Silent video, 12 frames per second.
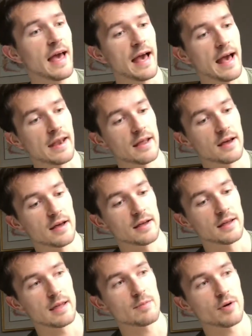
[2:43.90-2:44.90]
And
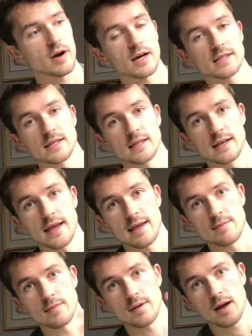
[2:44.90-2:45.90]
imbricata, the
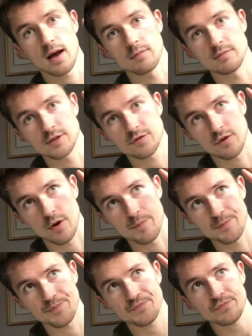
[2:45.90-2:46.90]
name, comes
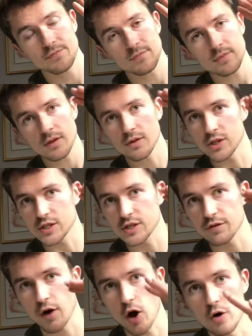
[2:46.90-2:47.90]
from the
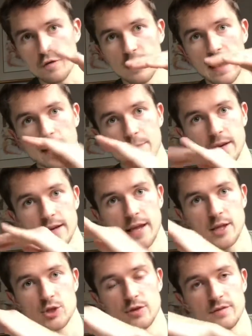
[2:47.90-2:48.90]
sort of overlapping
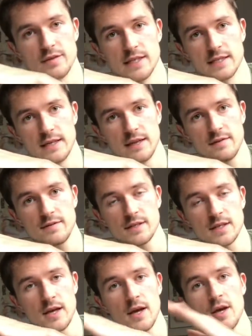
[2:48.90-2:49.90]
nature of these
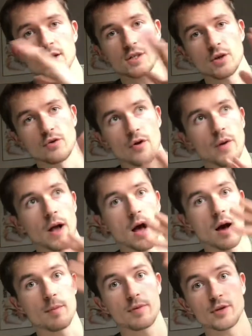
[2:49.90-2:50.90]
leaves. So growing
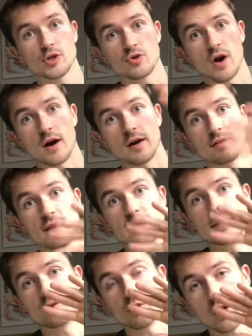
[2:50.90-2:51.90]
up the trunk, the
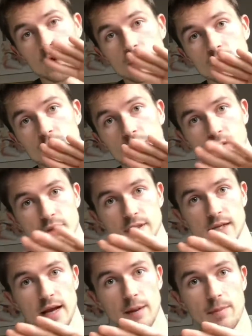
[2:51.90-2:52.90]
leaves will grow
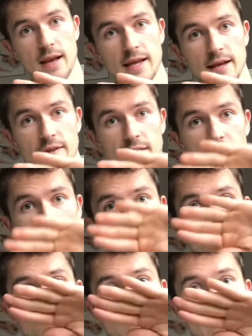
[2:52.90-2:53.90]
into like a plate, and then they'll
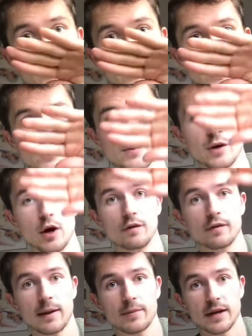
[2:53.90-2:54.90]
overlap the next one,
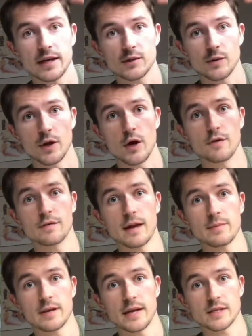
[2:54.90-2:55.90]
overlap the next one,
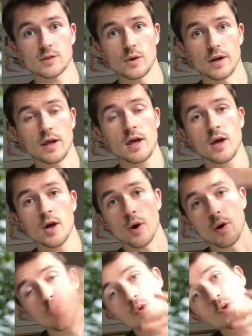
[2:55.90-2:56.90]
overlap the next one,
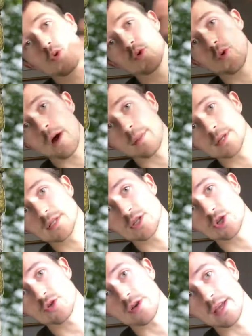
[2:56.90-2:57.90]
going all the way up into the
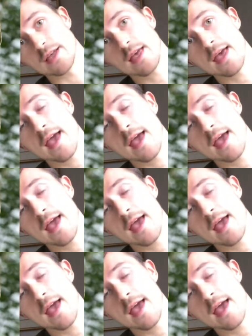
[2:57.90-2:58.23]
tree.